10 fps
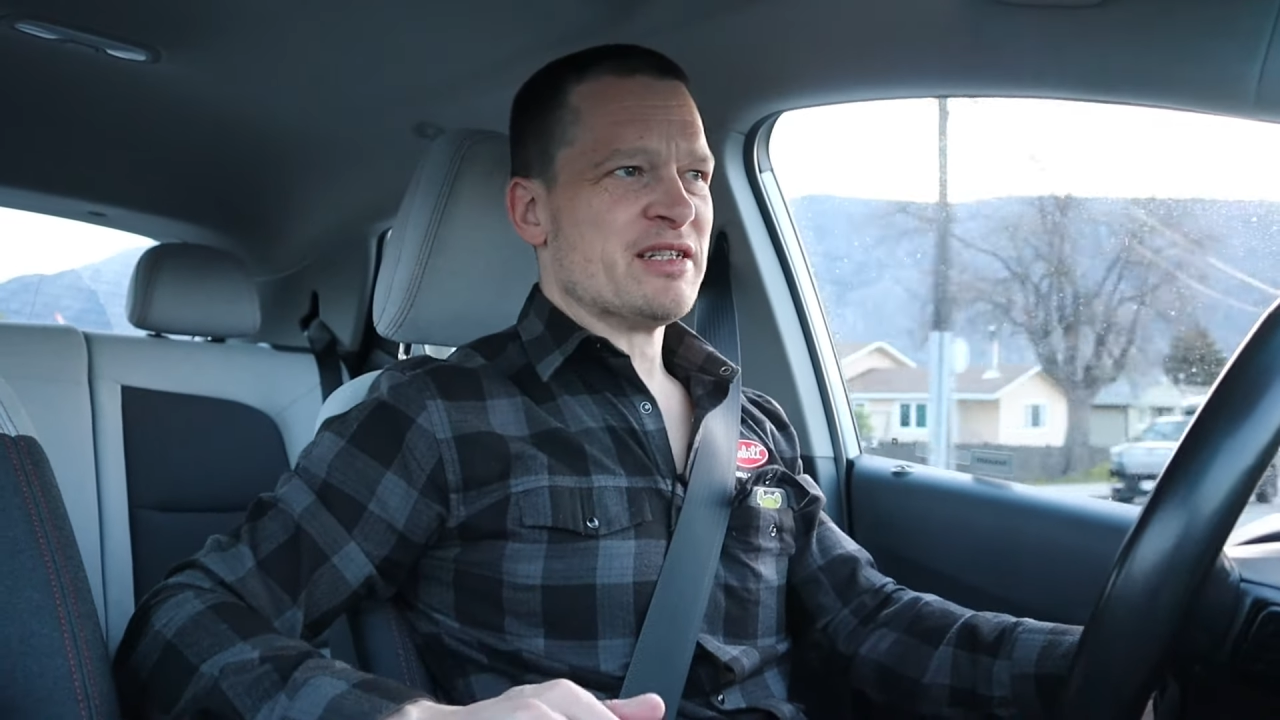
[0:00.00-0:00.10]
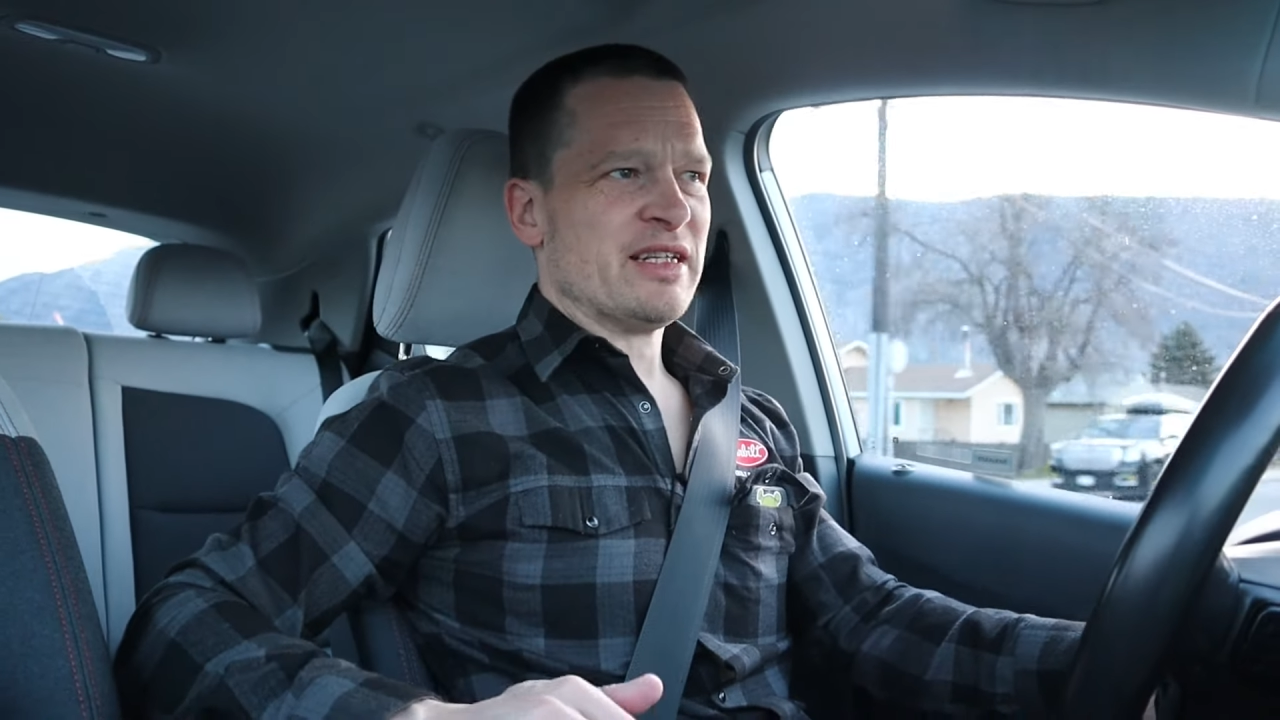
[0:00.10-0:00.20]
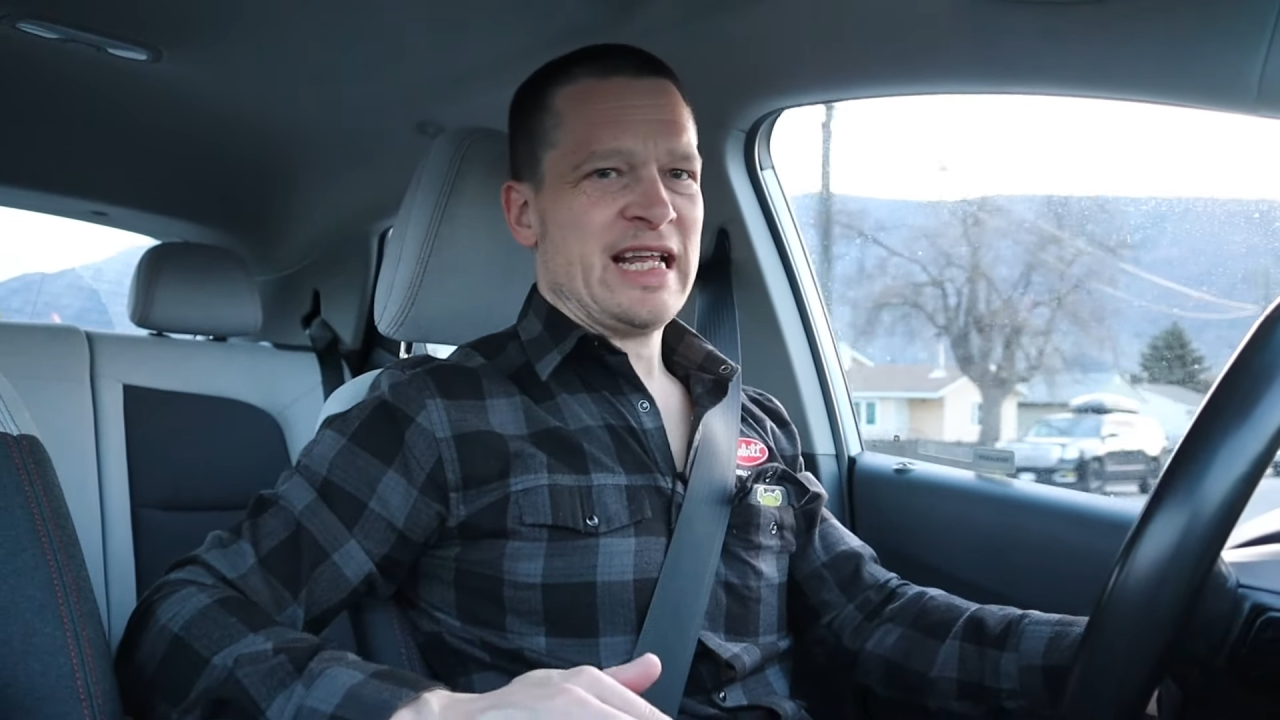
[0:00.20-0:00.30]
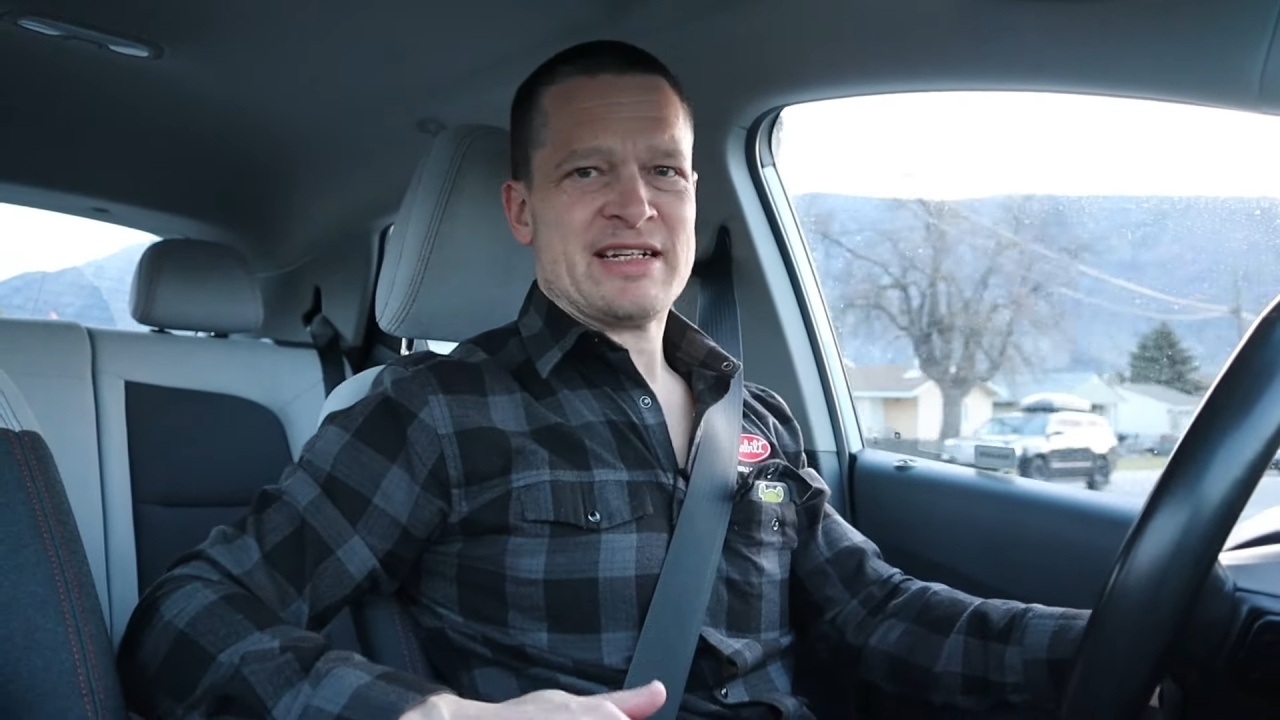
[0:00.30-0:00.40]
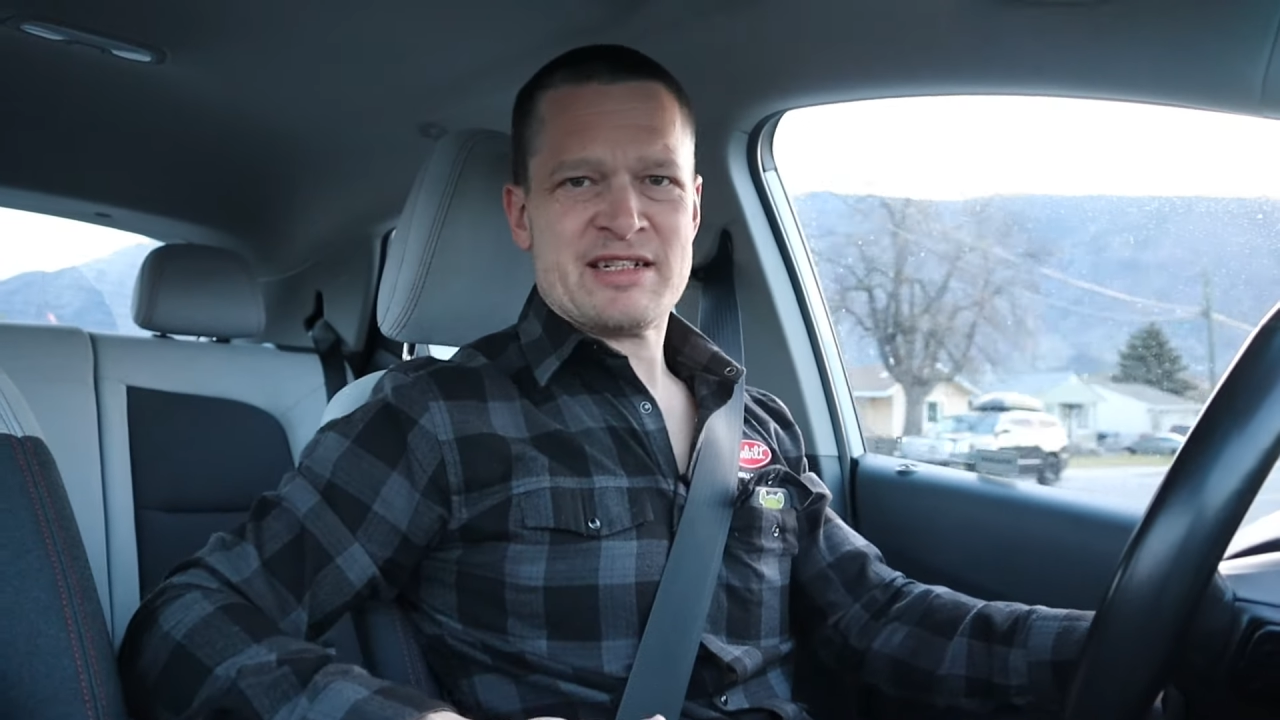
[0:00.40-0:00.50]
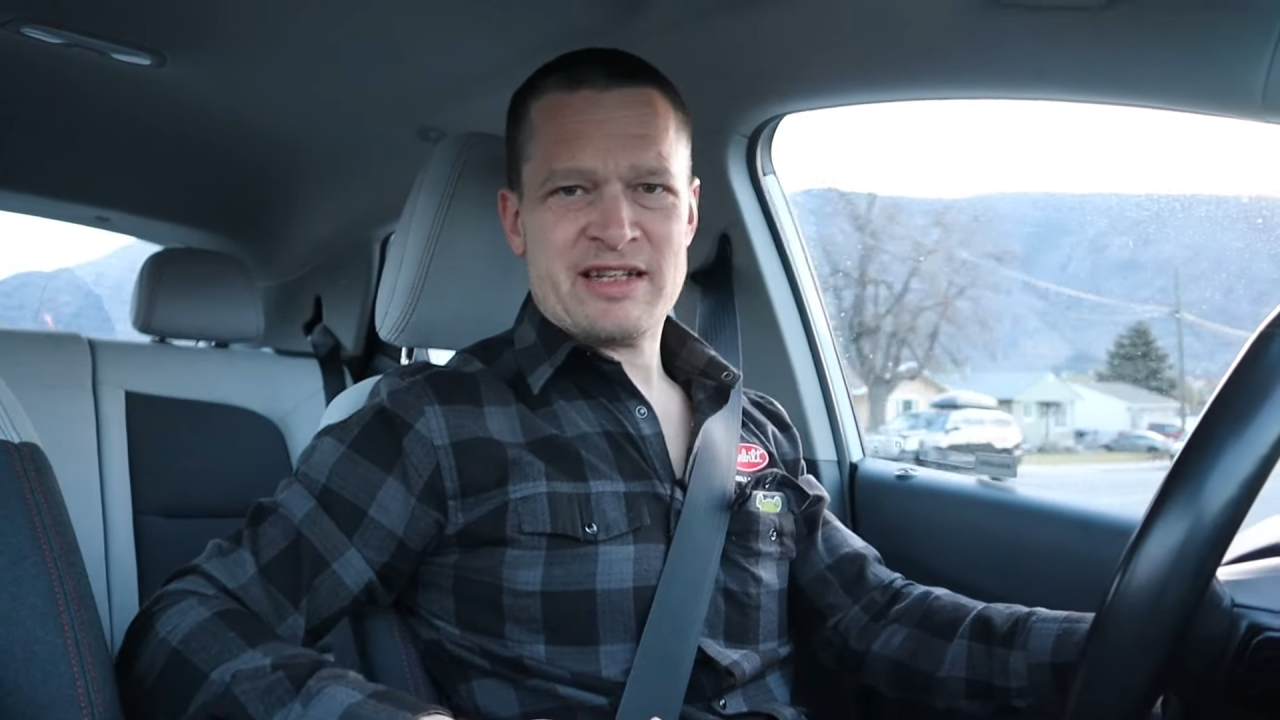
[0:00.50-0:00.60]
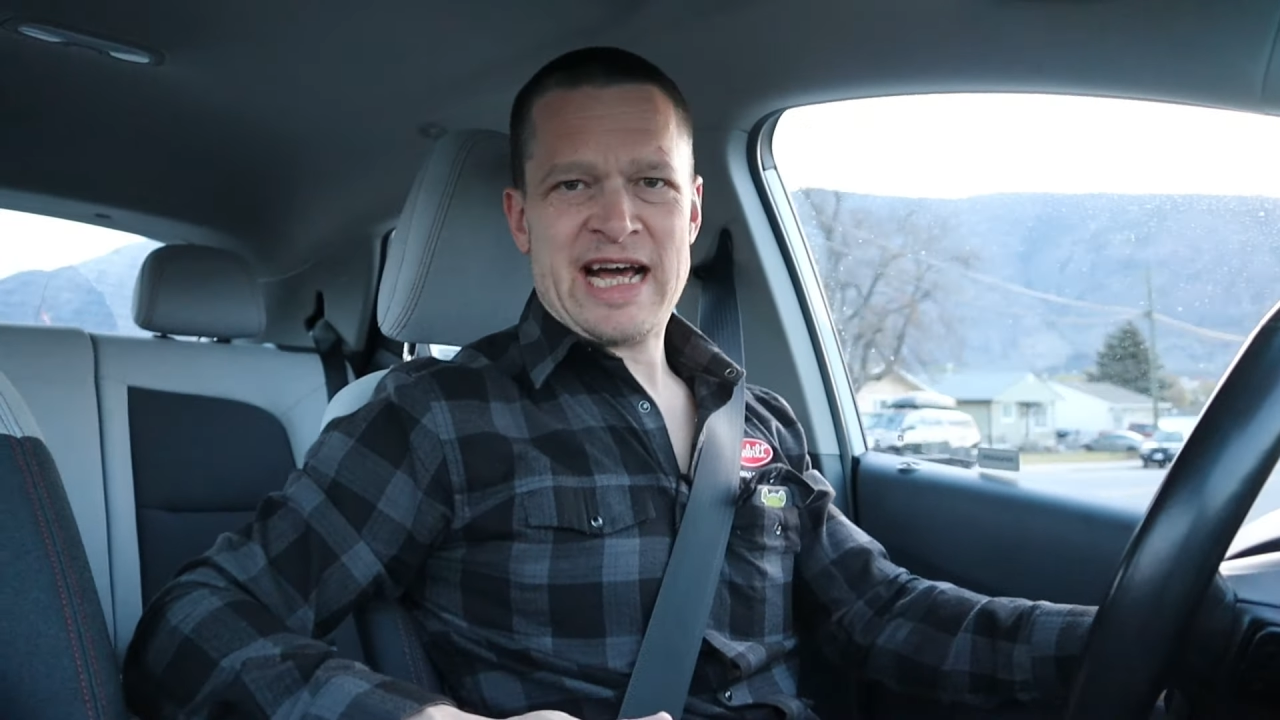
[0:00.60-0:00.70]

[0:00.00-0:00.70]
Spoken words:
less than